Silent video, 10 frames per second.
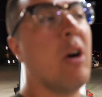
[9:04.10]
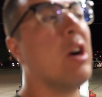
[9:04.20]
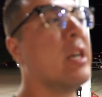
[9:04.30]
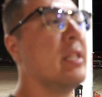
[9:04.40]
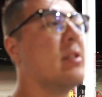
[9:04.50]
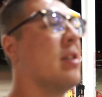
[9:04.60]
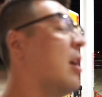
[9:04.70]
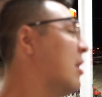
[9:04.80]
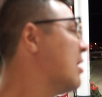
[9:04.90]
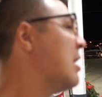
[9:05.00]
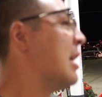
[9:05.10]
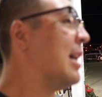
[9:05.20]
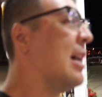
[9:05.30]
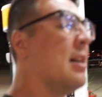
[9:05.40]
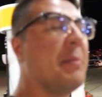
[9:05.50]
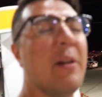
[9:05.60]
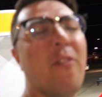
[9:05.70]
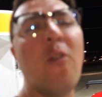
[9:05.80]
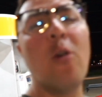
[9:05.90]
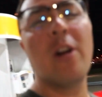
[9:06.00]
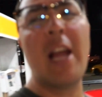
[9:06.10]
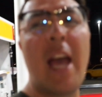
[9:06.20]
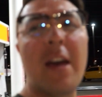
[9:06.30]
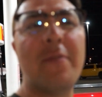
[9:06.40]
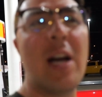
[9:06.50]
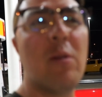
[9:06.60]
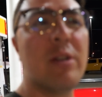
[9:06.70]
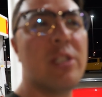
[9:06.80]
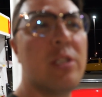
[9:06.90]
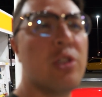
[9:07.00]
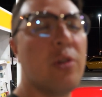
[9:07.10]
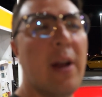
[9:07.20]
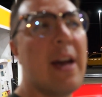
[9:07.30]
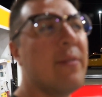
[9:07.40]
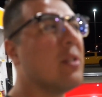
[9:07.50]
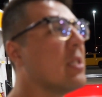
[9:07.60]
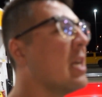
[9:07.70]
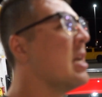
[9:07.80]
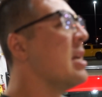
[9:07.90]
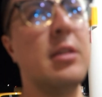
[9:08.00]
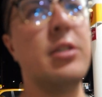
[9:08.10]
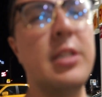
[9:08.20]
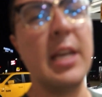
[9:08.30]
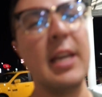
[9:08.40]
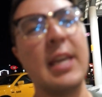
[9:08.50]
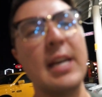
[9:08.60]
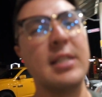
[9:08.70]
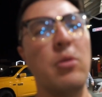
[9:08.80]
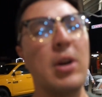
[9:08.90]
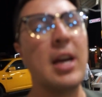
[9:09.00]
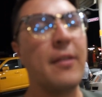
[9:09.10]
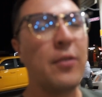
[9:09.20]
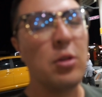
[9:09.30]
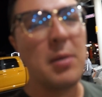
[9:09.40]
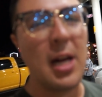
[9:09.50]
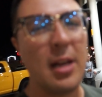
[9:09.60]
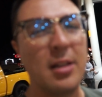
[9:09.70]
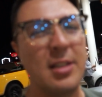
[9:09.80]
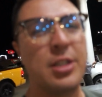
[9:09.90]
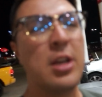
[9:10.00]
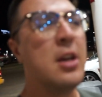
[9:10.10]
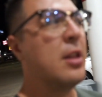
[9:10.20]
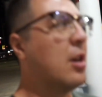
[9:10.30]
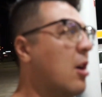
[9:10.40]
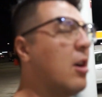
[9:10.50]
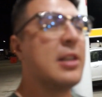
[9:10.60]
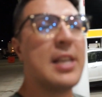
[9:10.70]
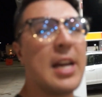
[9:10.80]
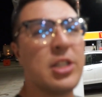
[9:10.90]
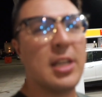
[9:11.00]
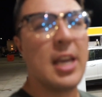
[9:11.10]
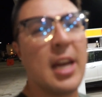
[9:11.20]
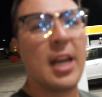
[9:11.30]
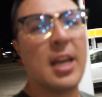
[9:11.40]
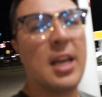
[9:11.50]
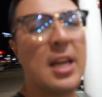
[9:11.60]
Arkansas. About 4.5 hours traveled. Just take a guess at what kind of fuel mileage the car is actually getting.